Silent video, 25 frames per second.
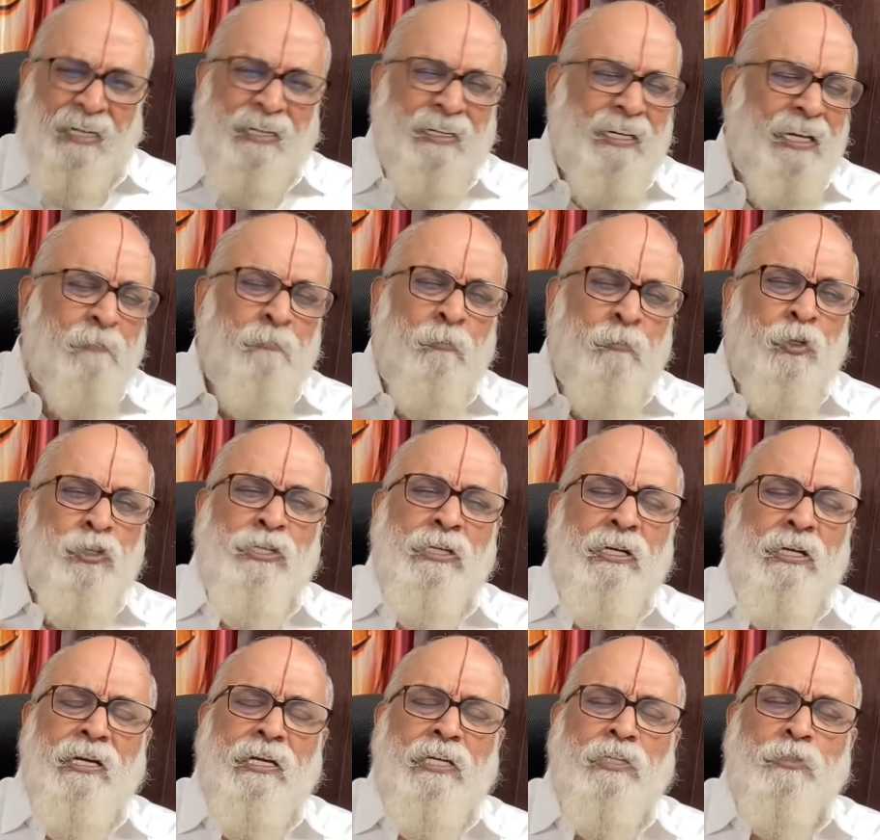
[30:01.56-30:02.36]
That
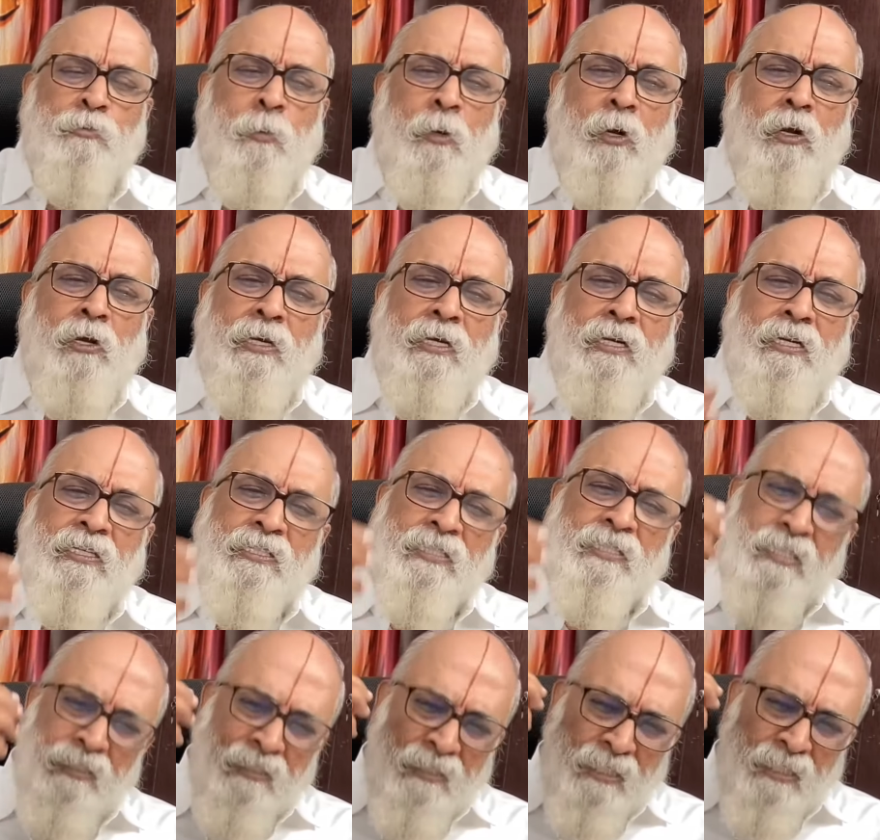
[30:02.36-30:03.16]
emotional
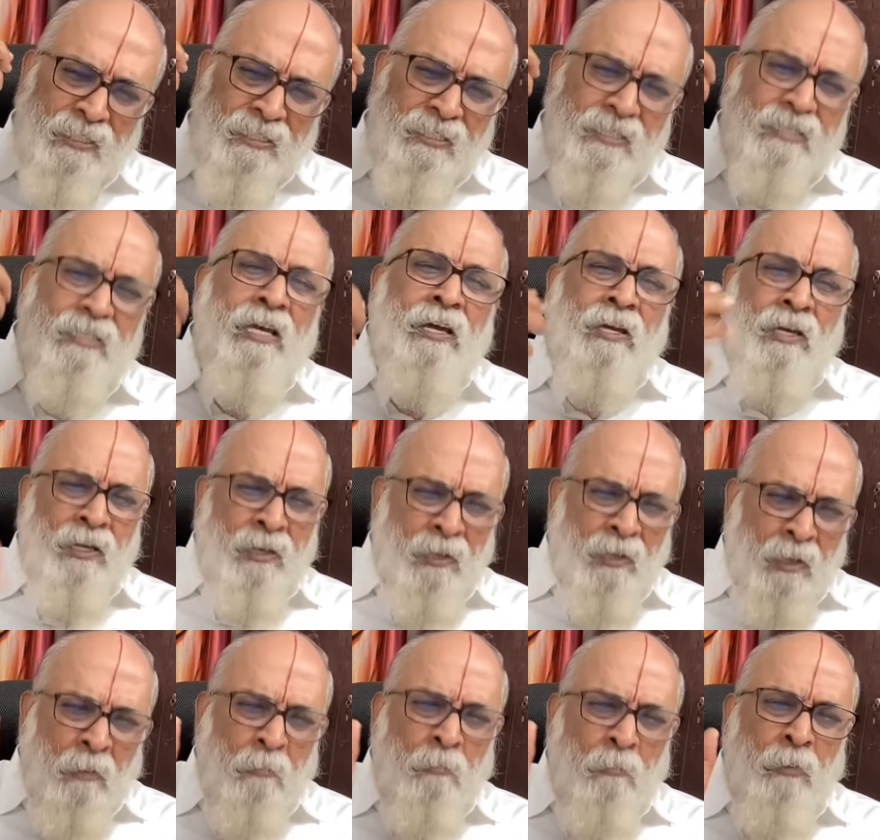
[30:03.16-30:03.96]
exploitation is
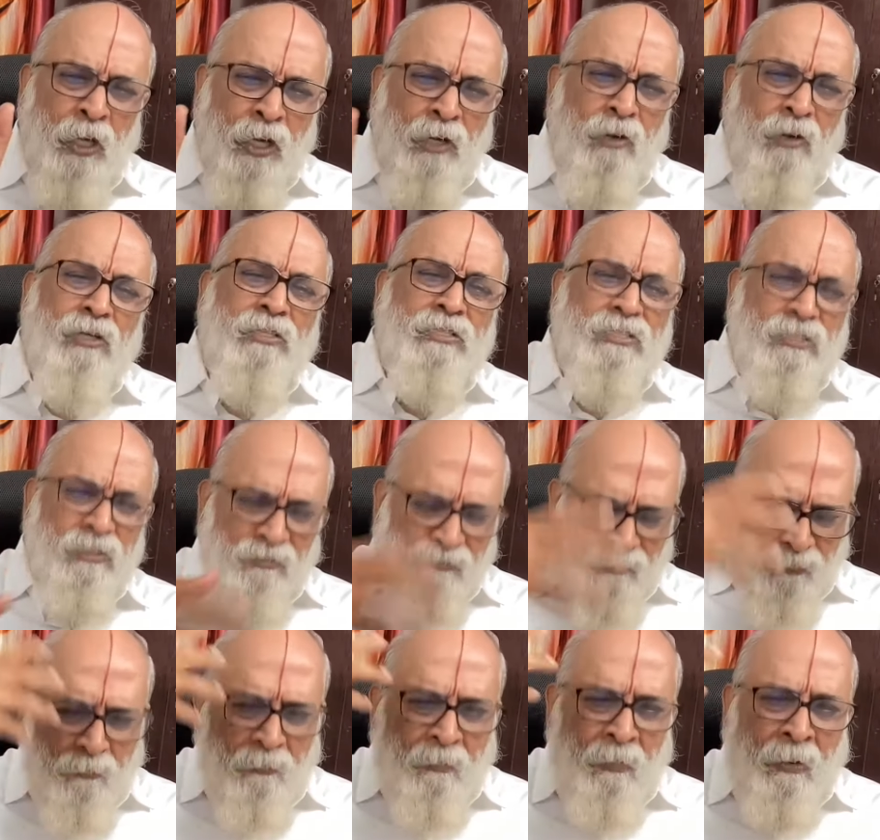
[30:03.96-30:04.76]
because
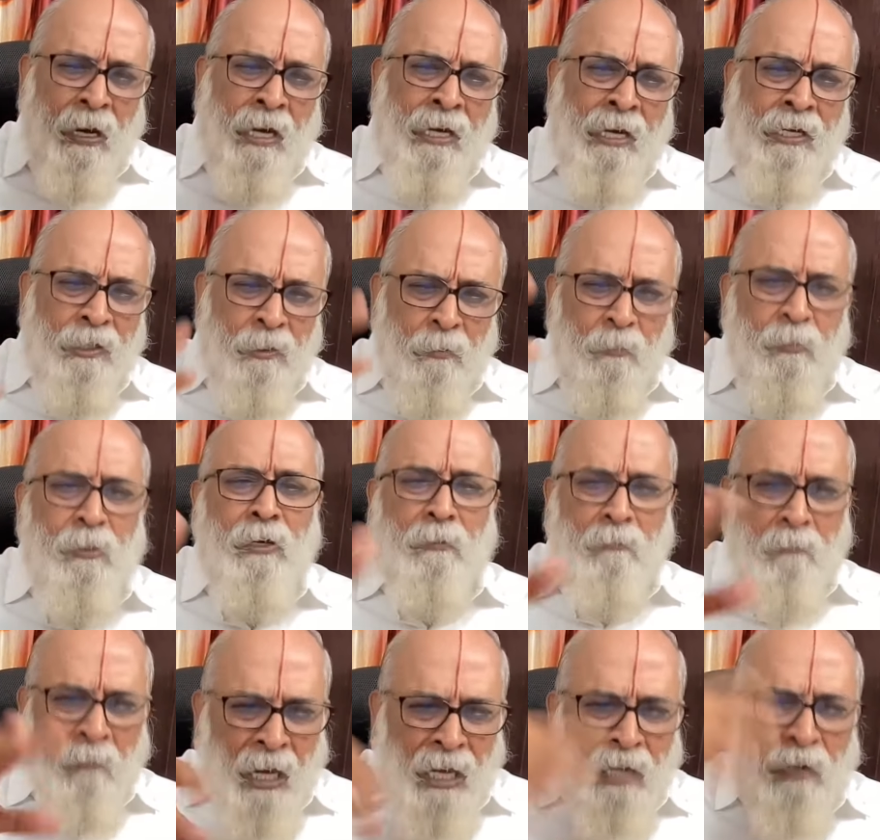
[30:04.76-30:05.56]
of mind
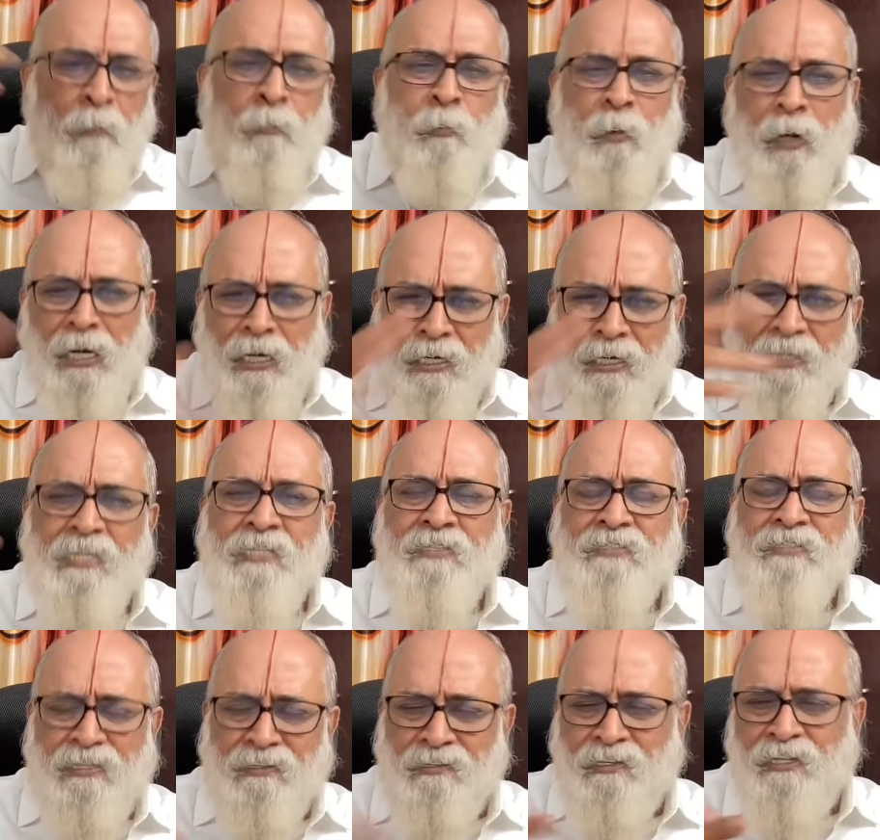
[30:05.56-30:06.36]

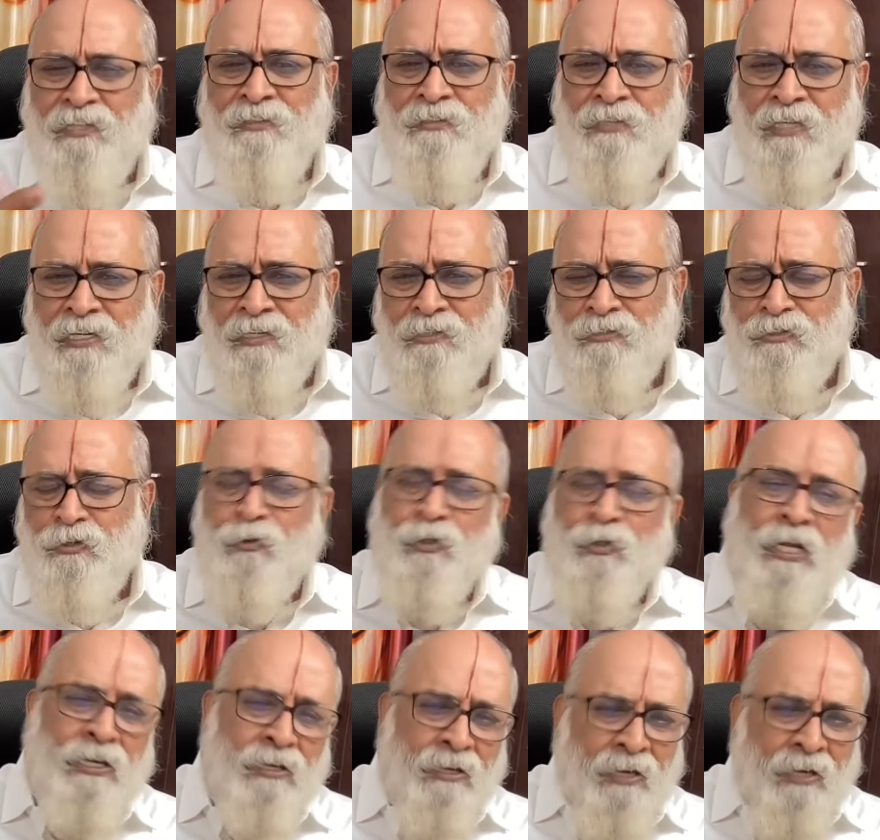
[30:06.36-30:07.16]
manipulating certain things
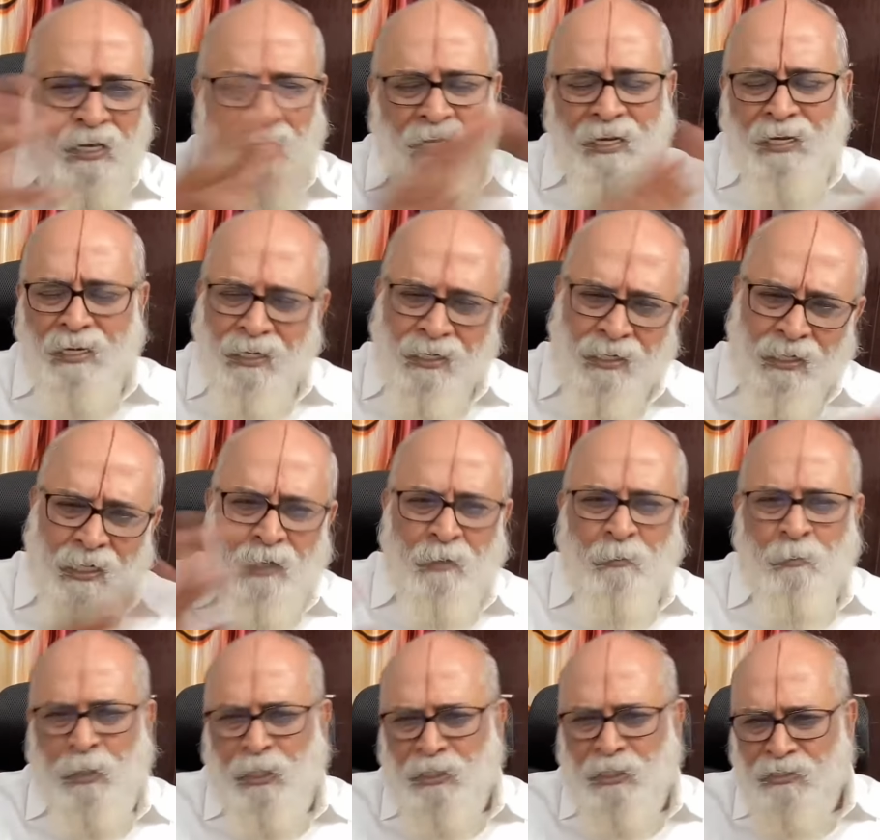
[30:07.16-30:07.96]
so that it
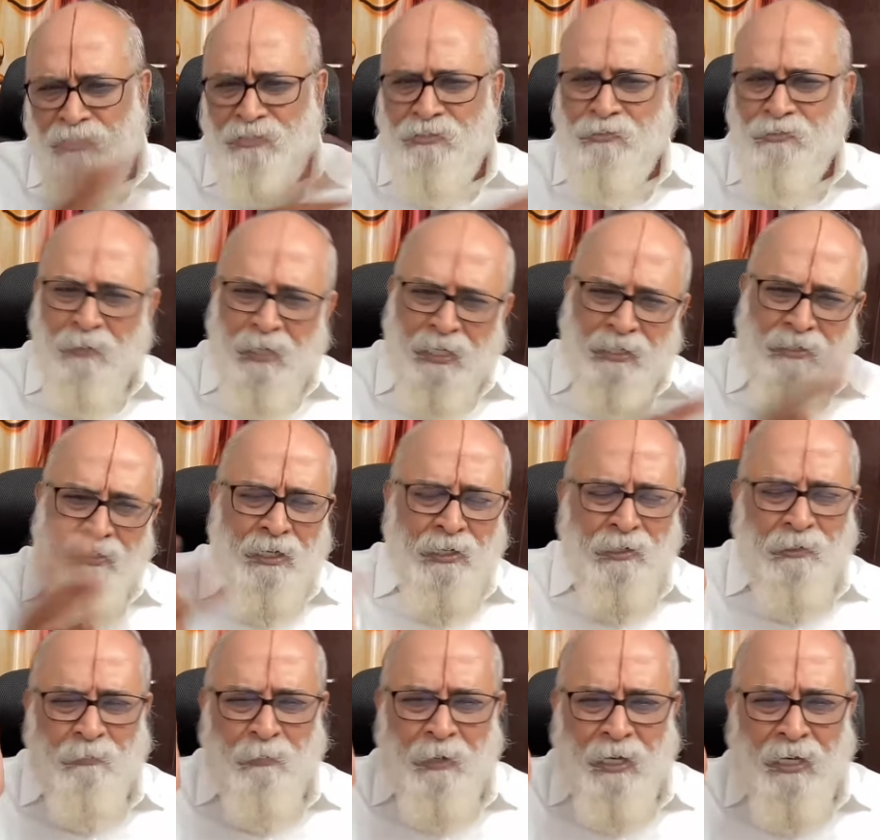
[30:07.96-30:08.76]
can be this way,
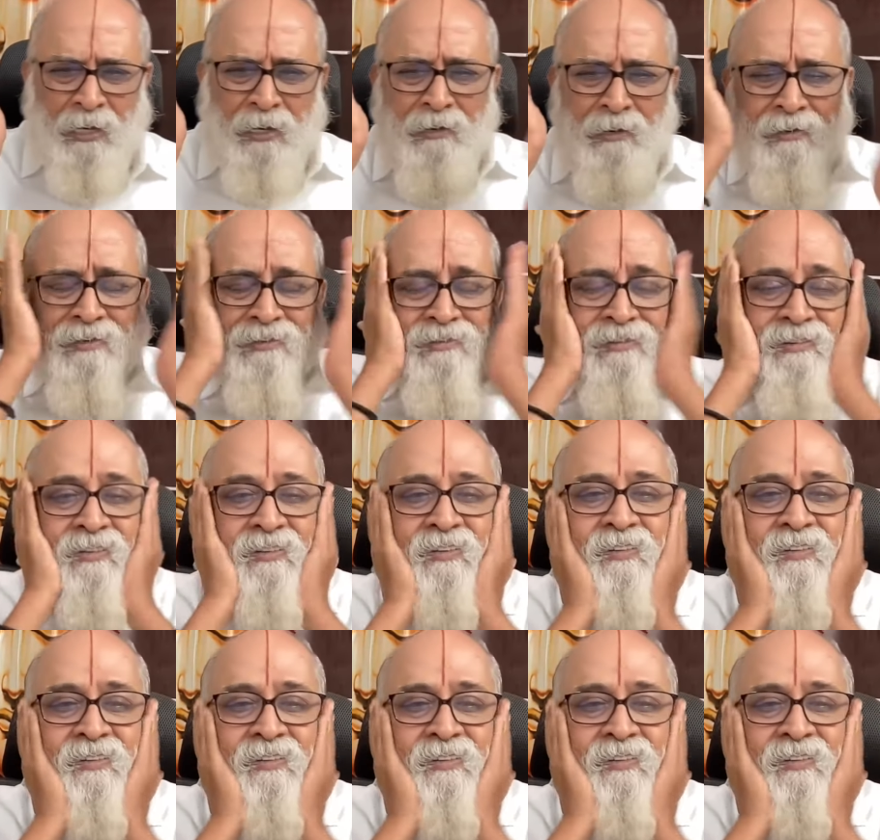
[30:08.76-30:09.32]
that way,